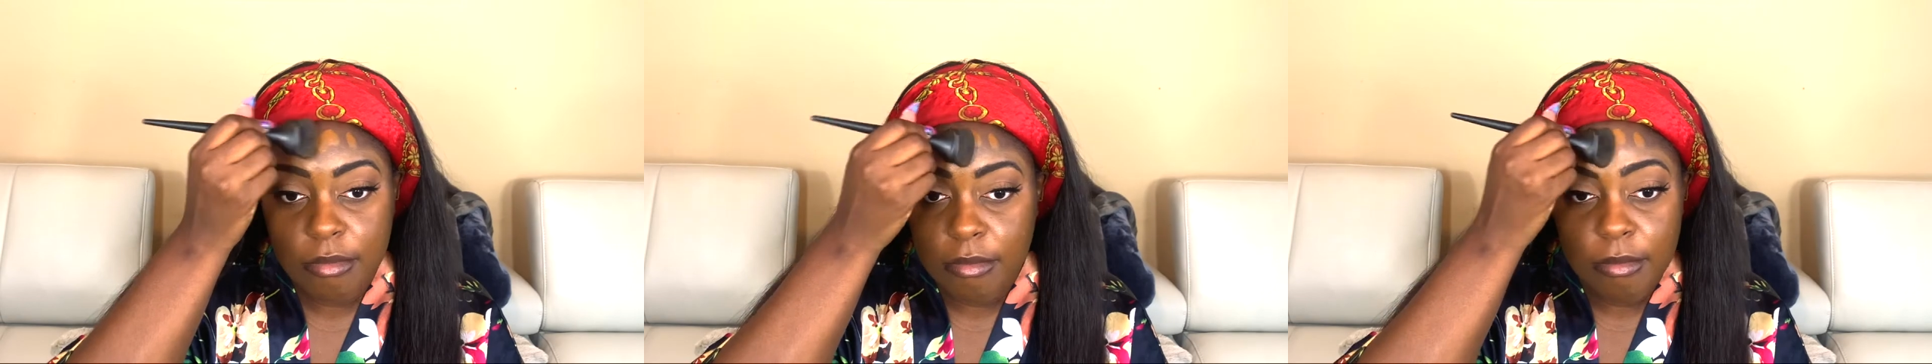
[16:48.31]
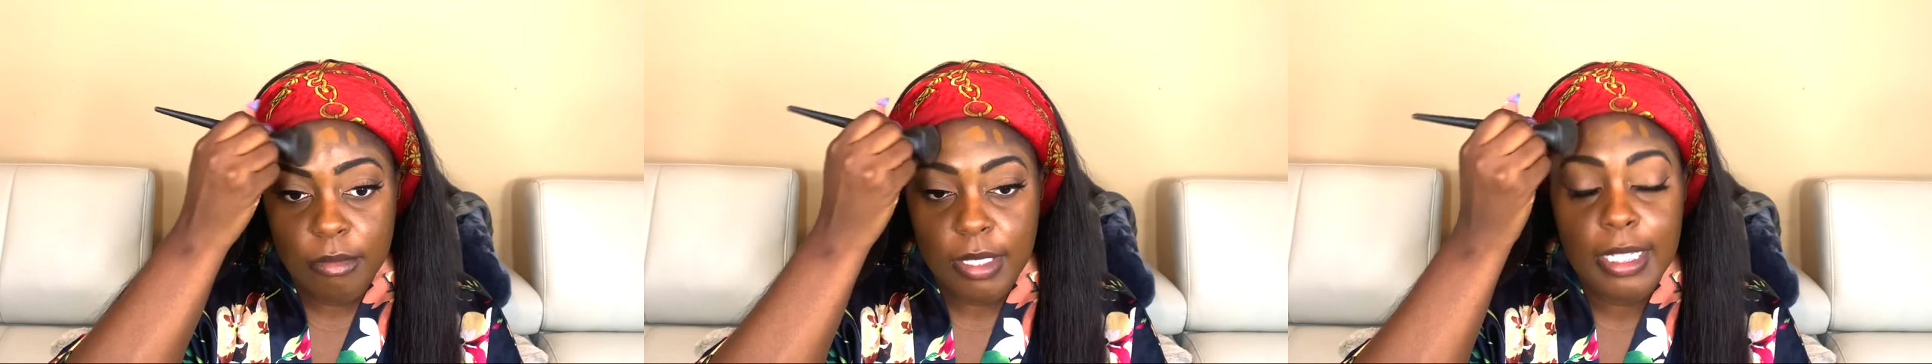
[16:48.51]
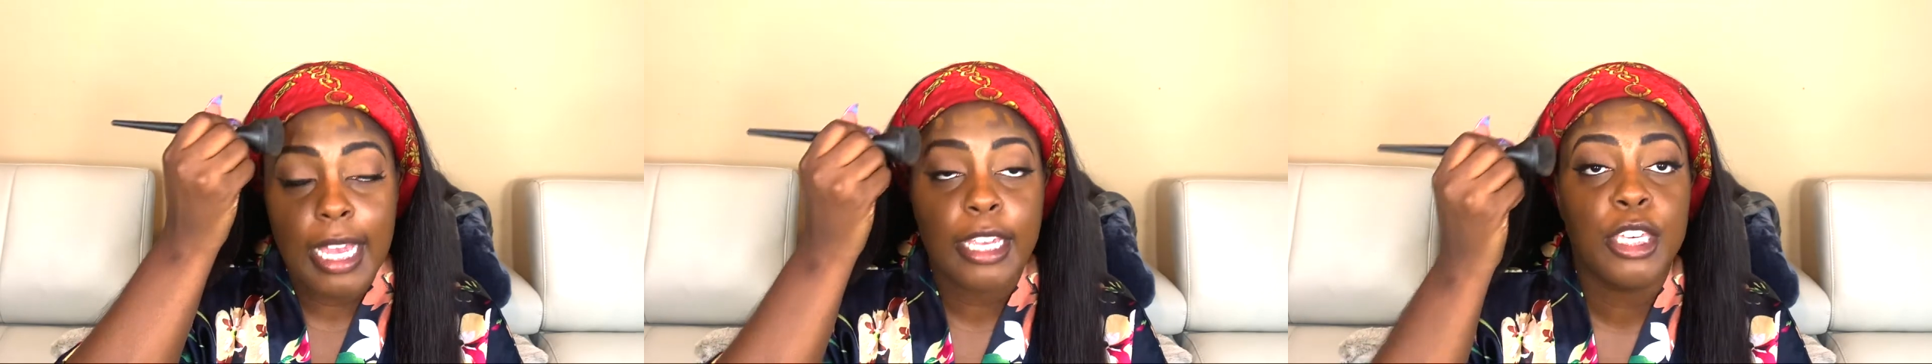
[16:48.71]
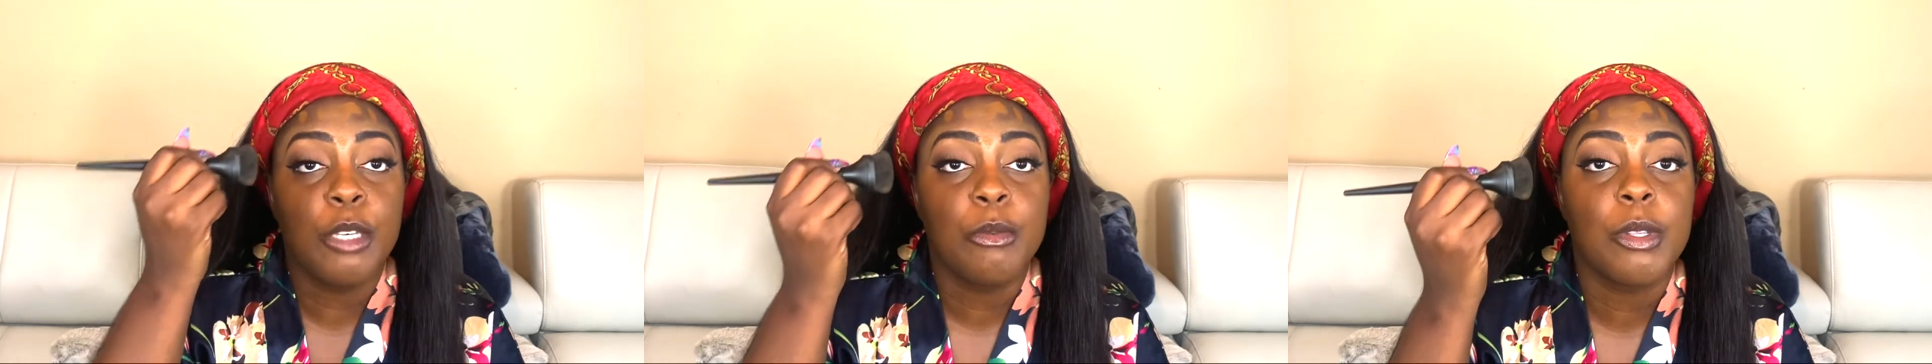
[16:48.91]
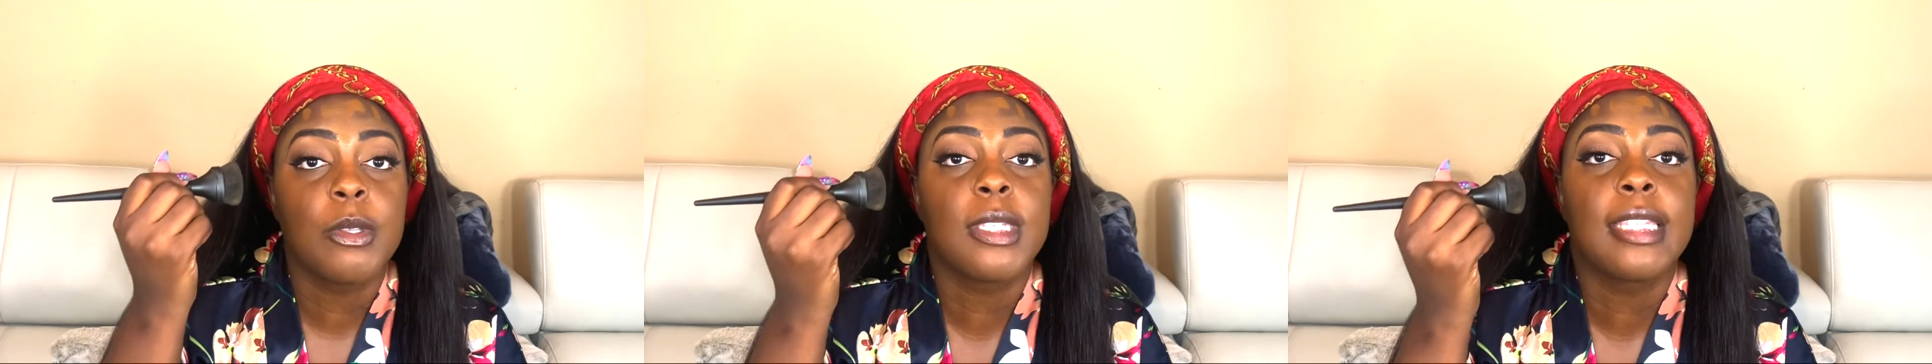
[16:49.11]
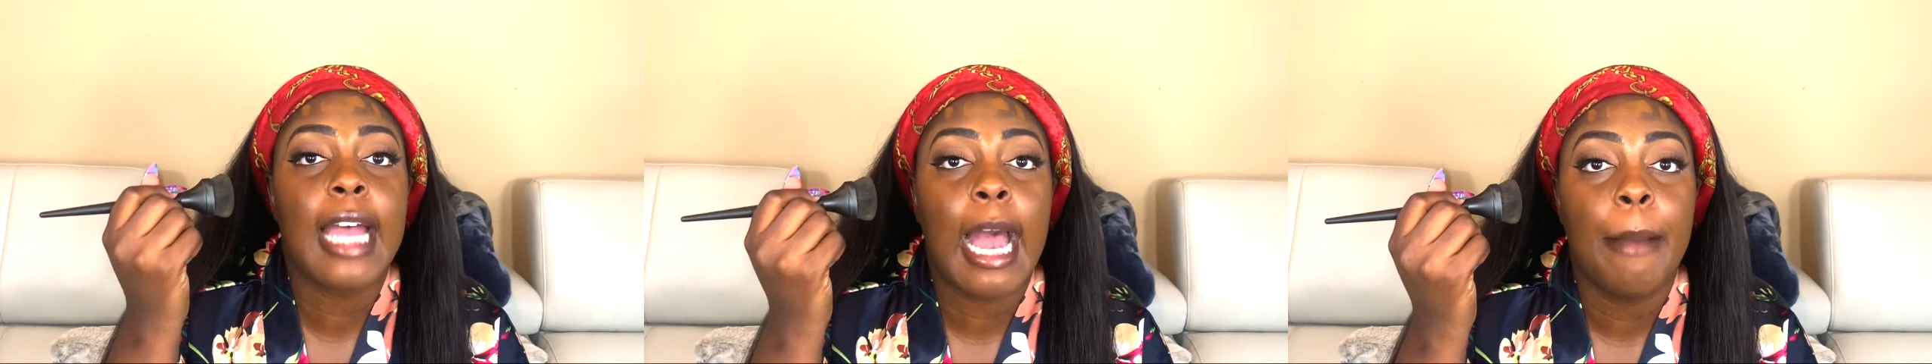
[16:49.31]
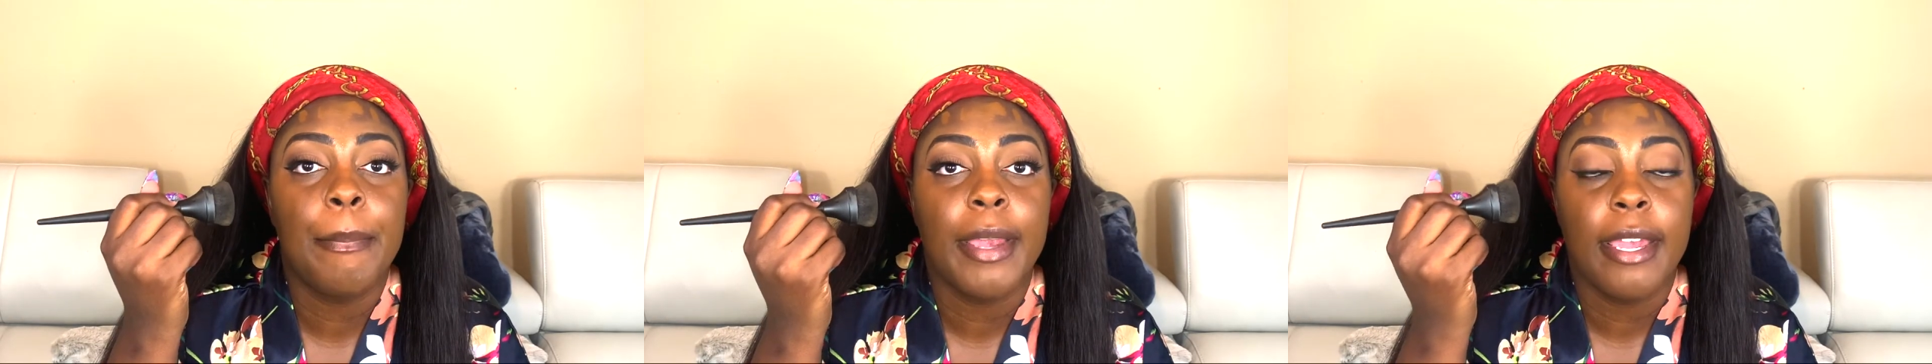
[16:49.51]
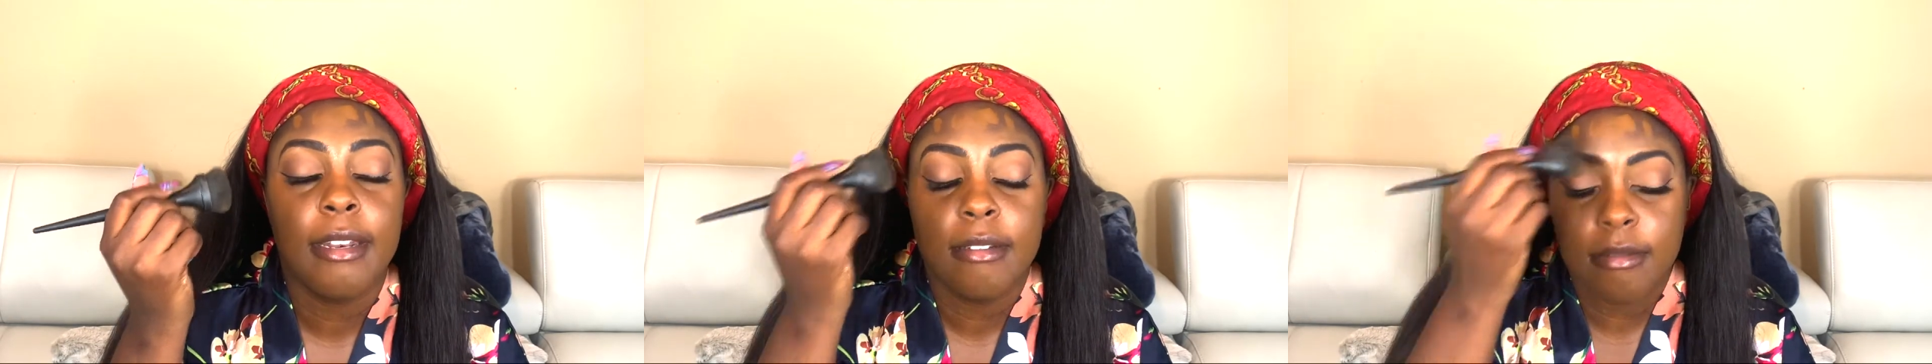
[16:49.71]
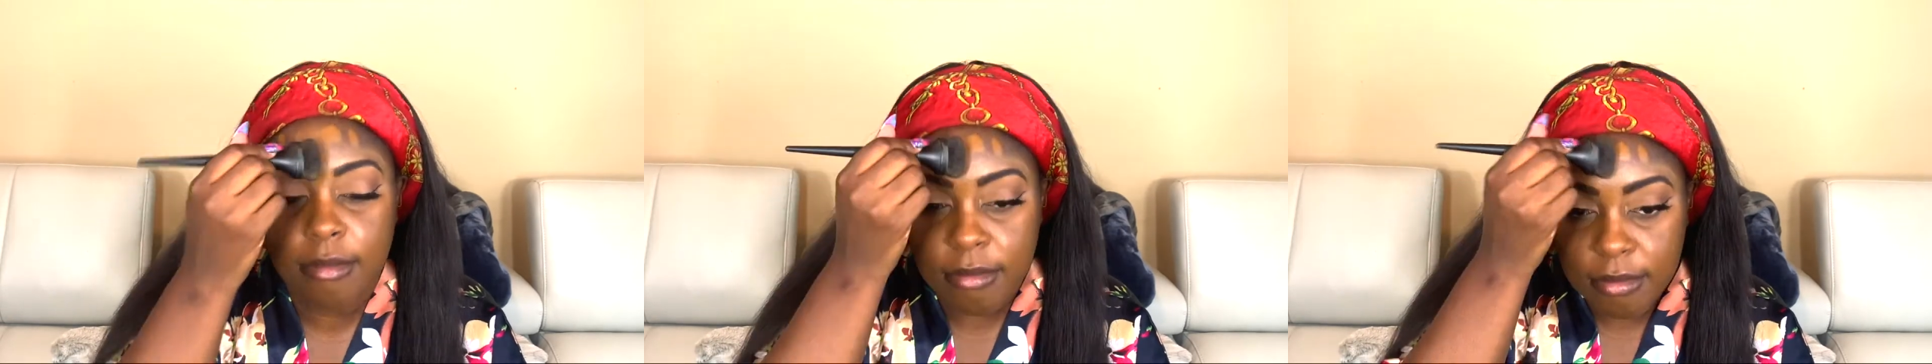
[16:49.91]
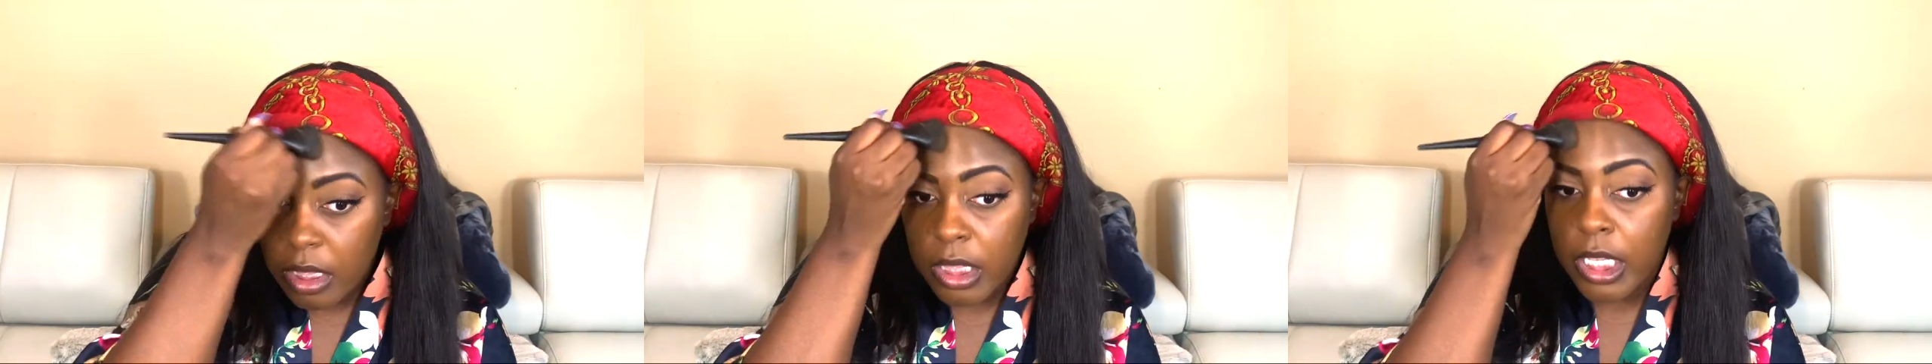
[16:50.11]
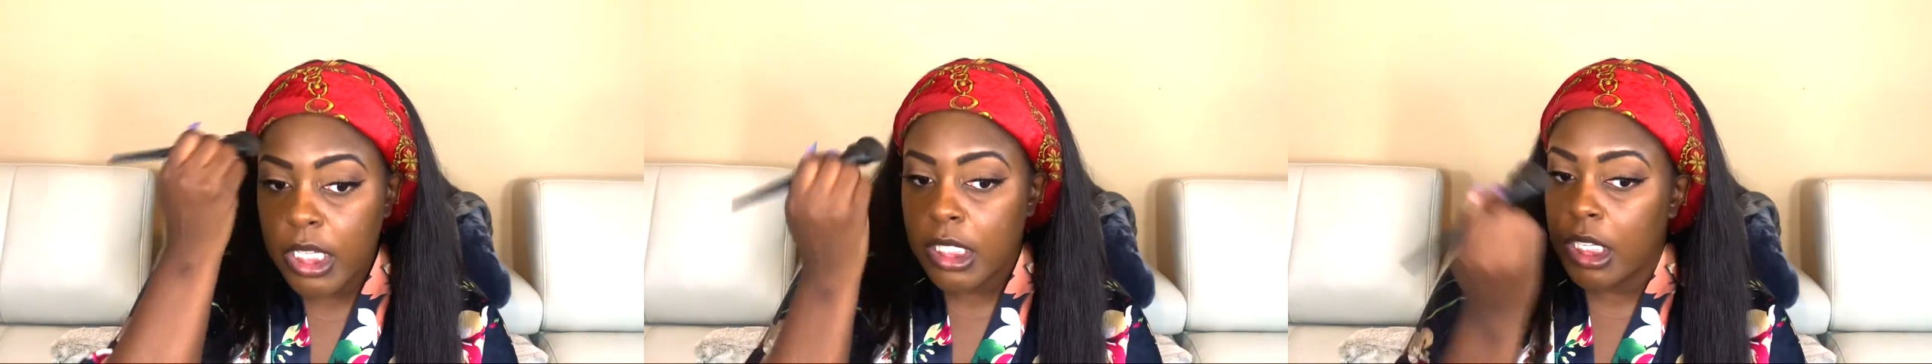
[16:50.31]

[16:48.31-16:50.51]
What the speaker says: It's not cute, so stop it. This